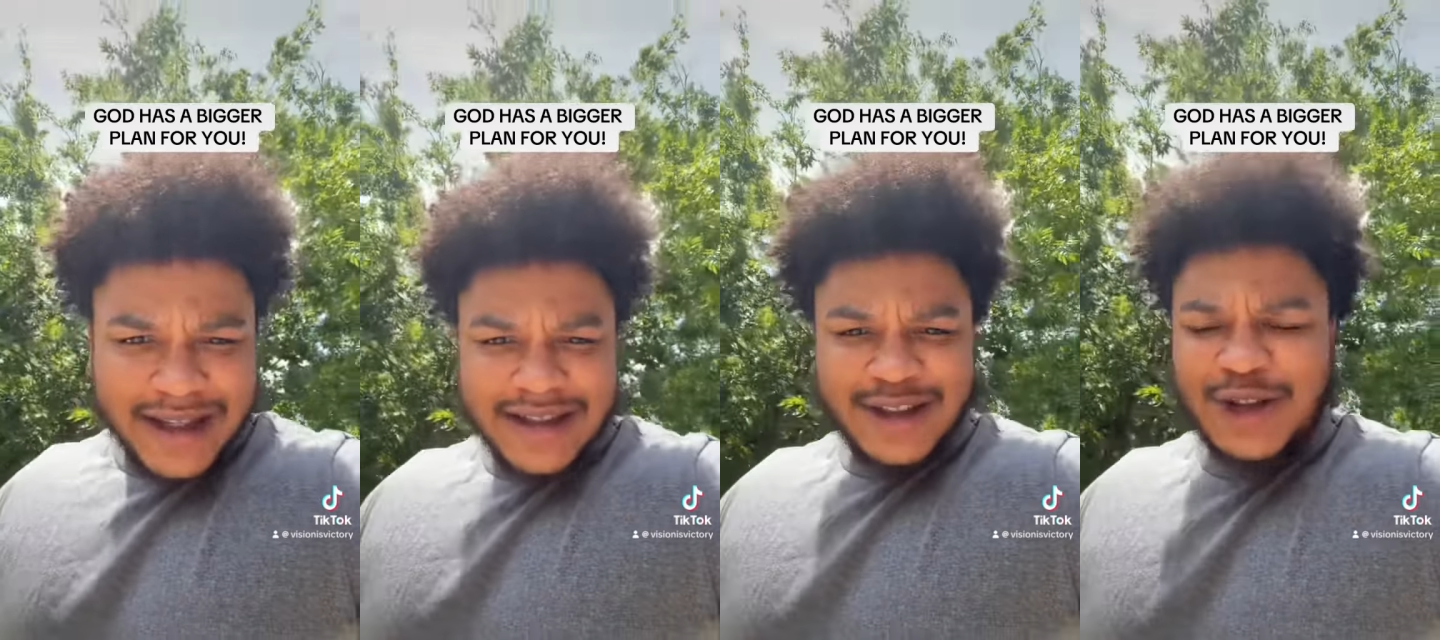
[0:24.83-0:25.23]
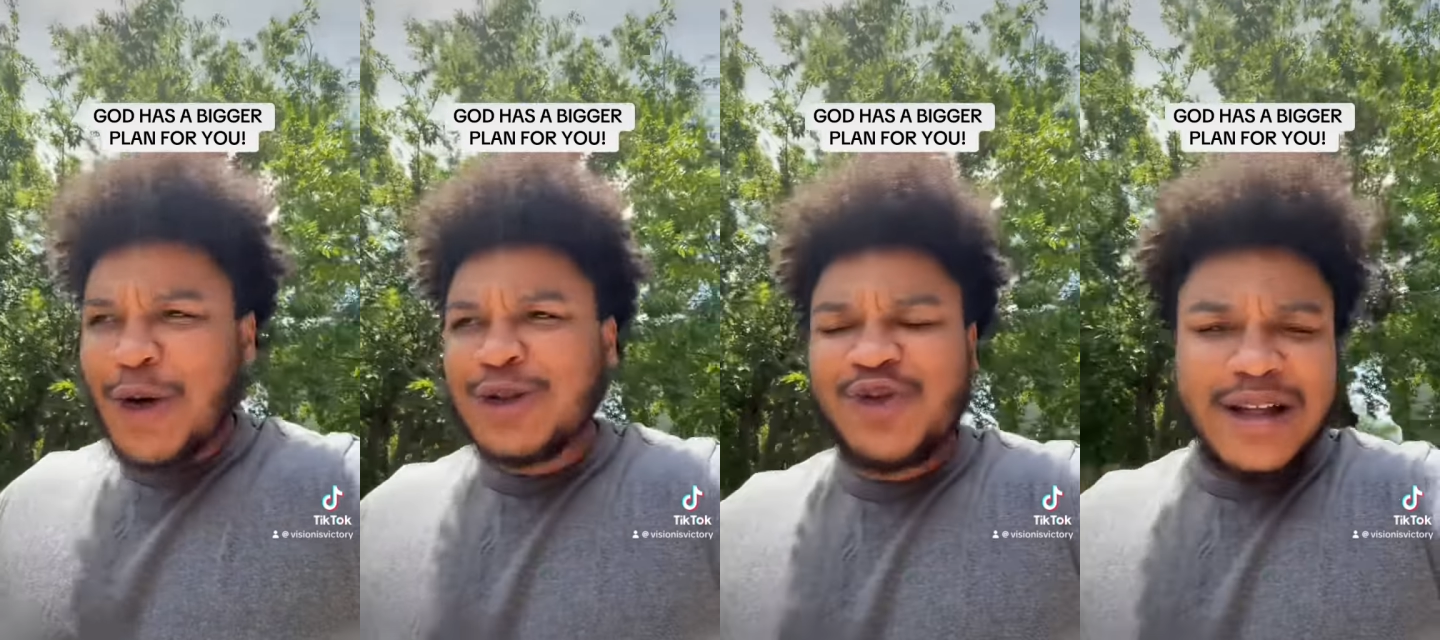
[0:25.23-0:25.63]
So
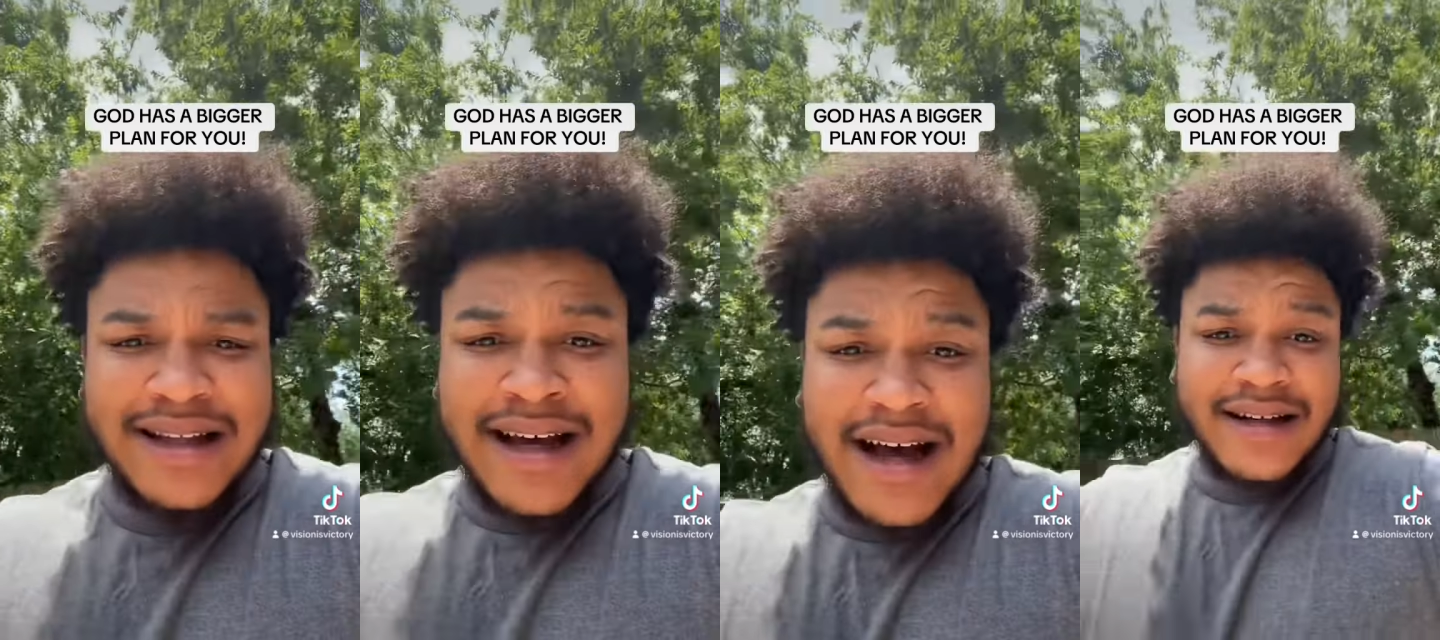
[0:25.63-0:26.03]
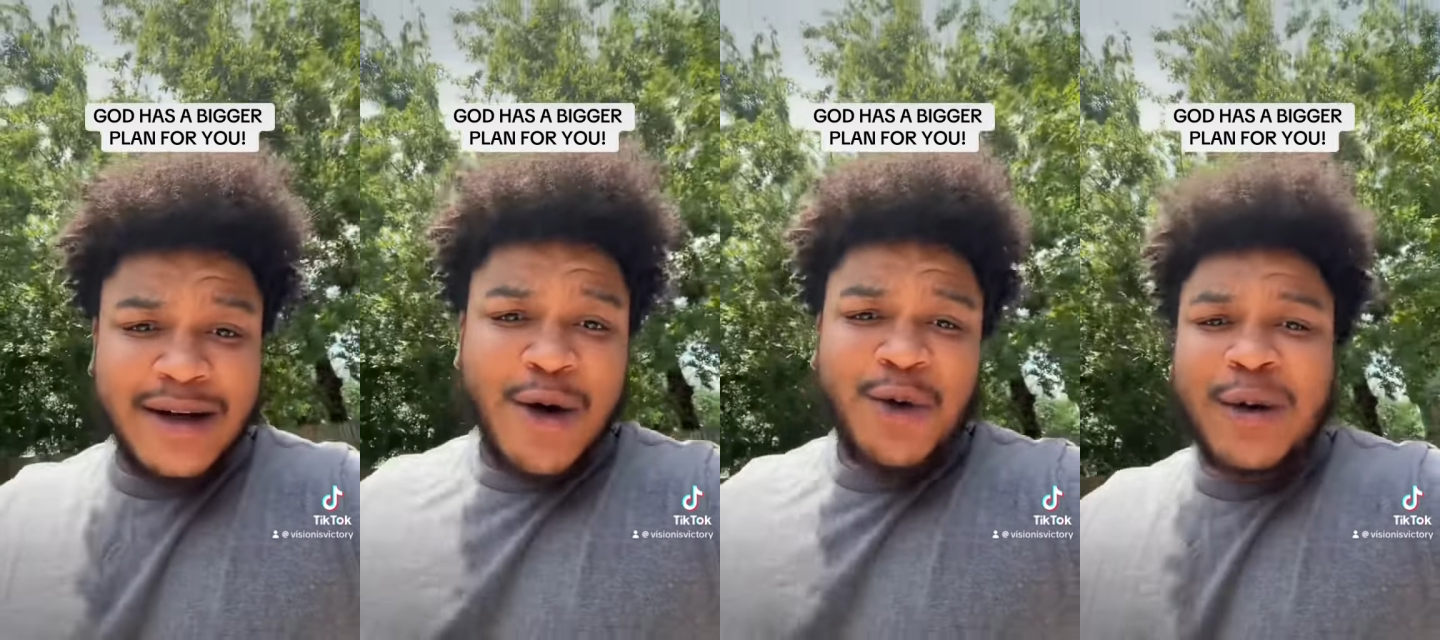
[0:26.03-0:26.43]
it's really the
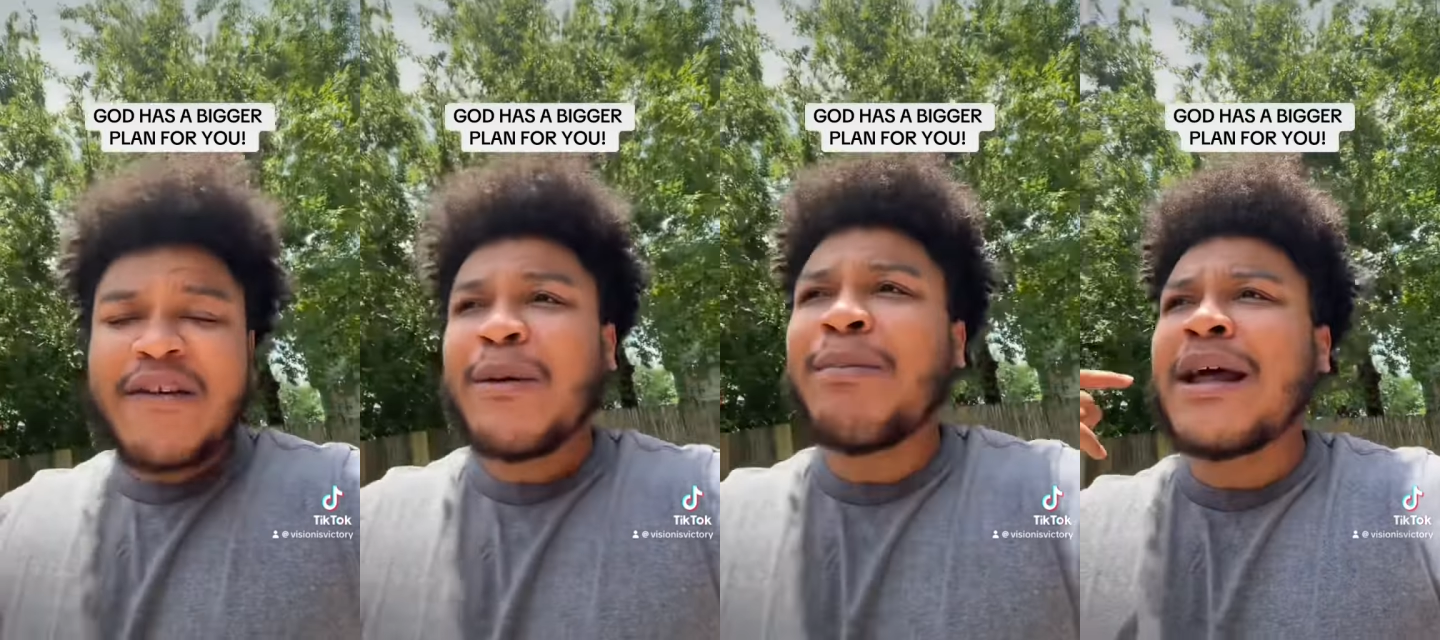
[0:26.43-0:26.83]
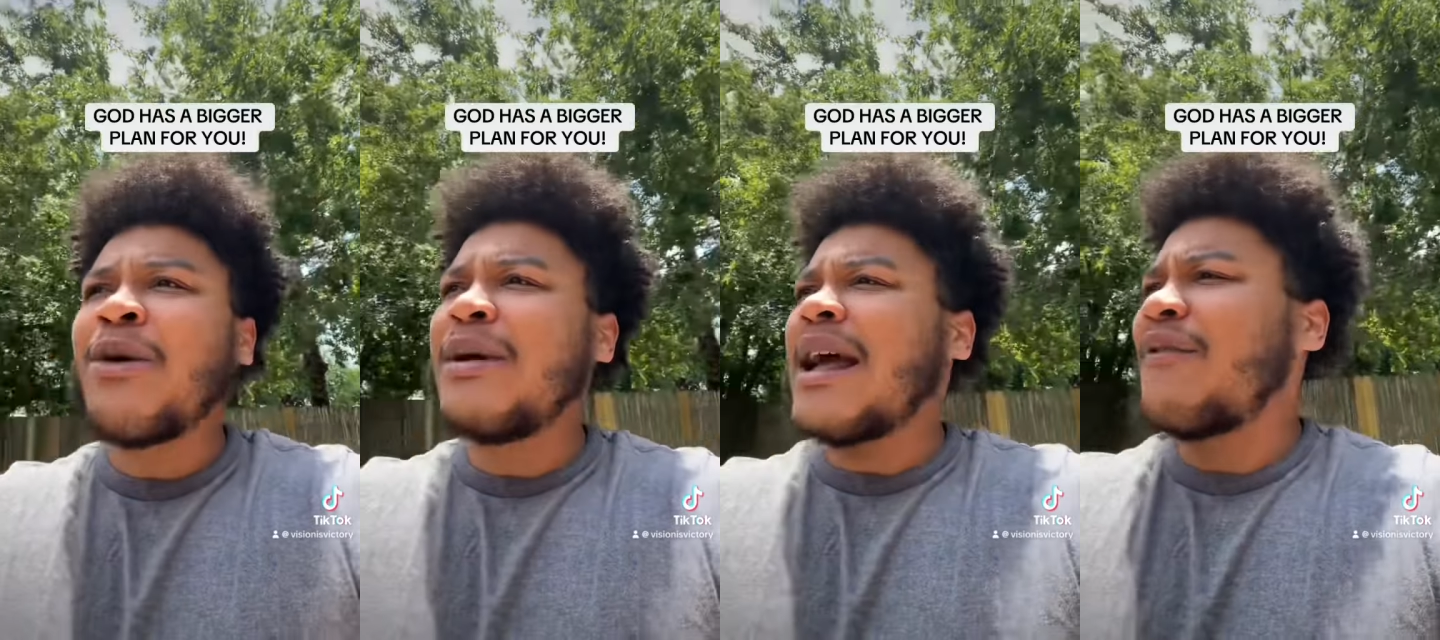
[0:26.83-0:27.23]
unknown. Whatever plan
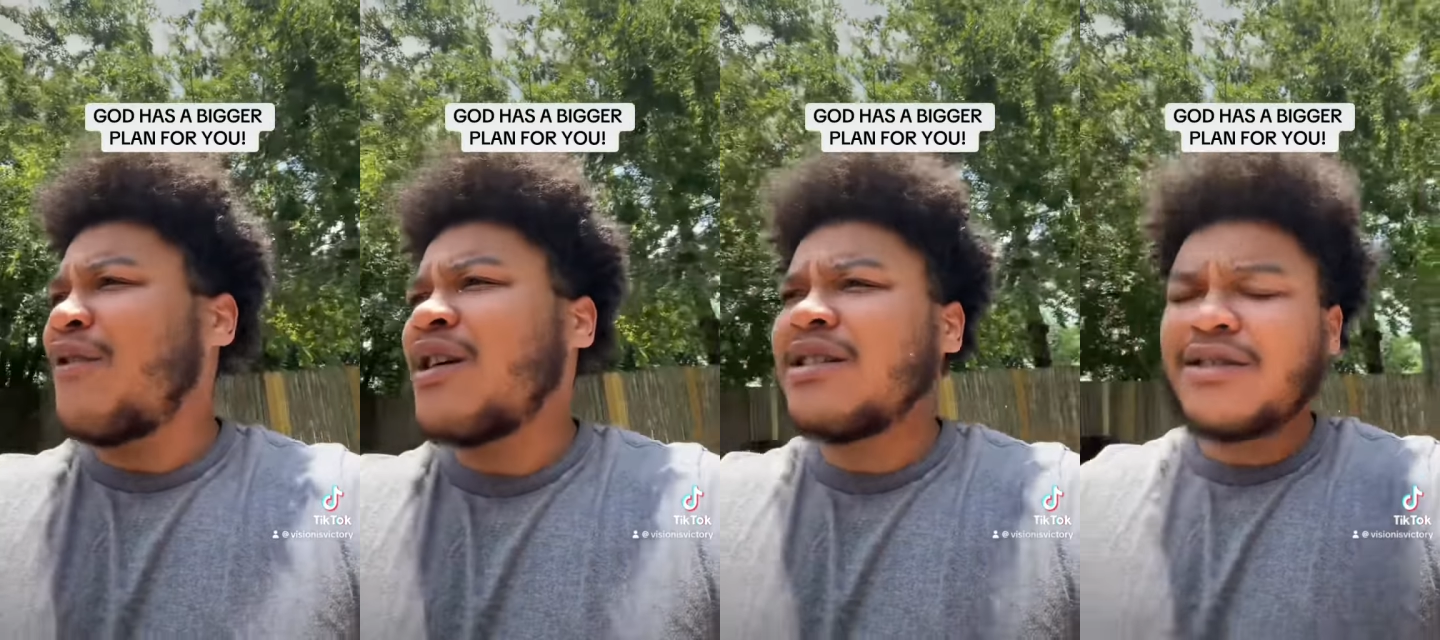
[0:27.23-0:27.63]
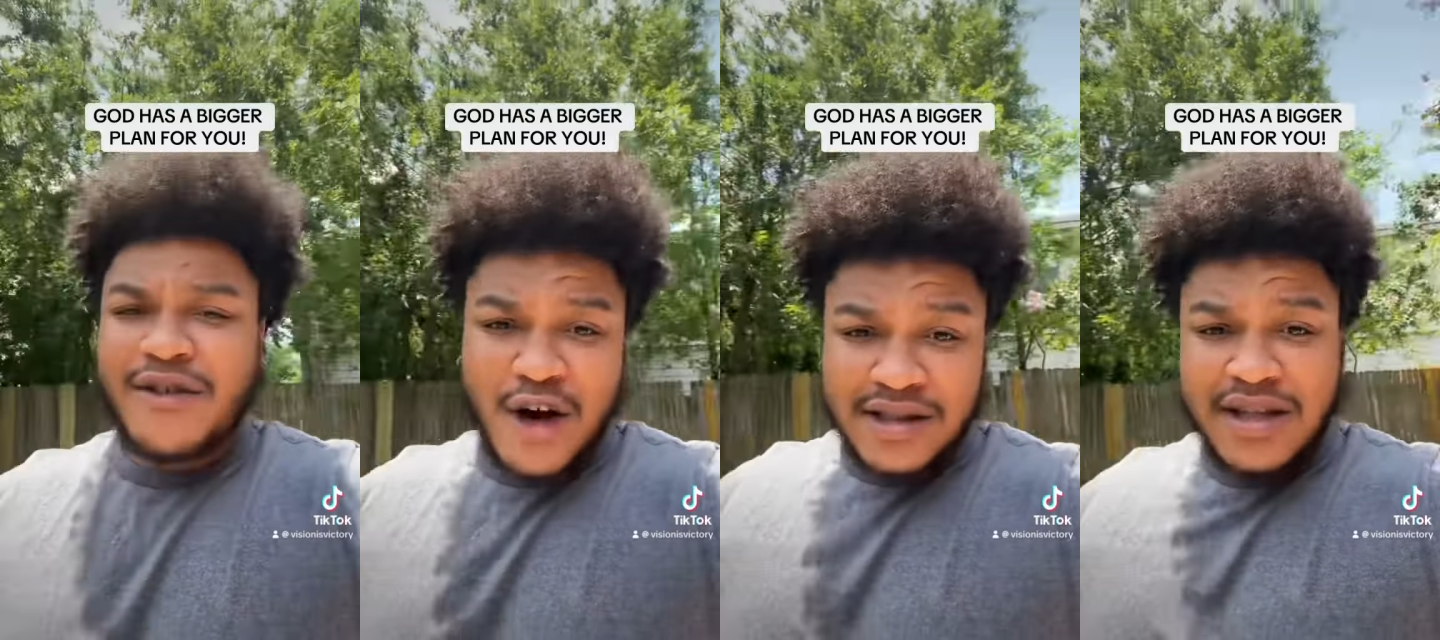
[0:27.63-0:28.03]
we have for our,
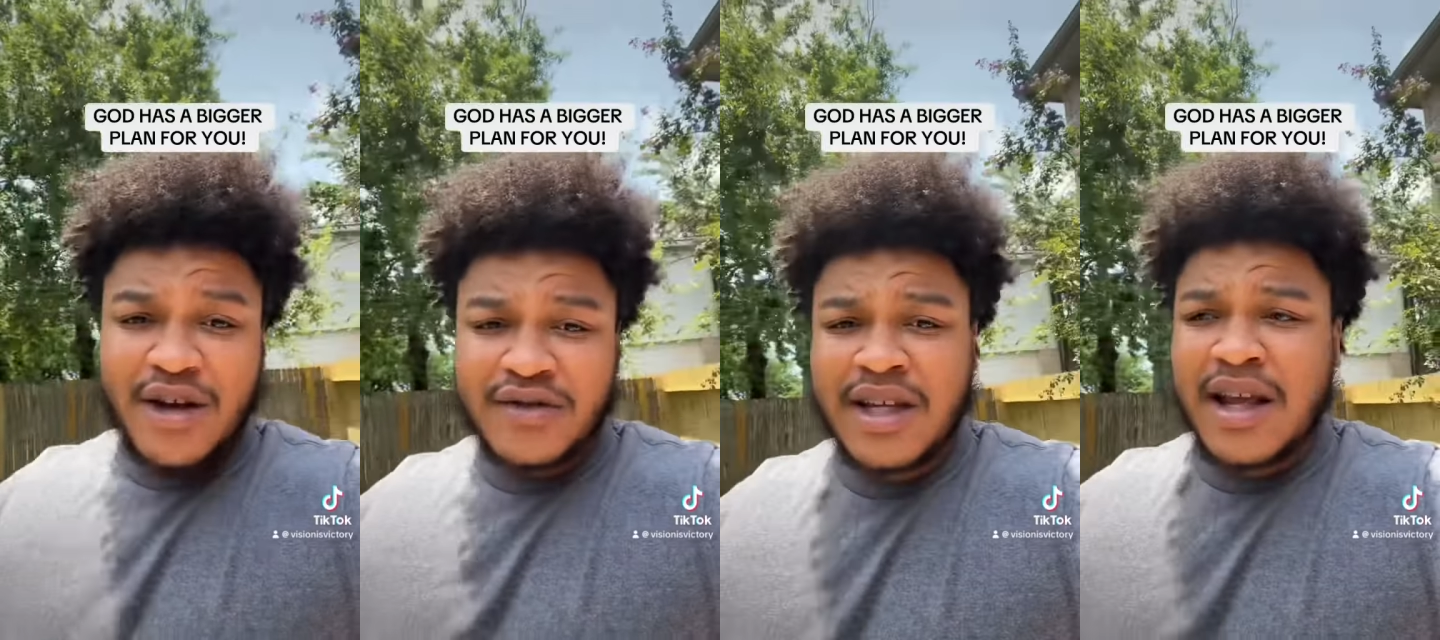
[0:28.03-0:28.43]
ourselves,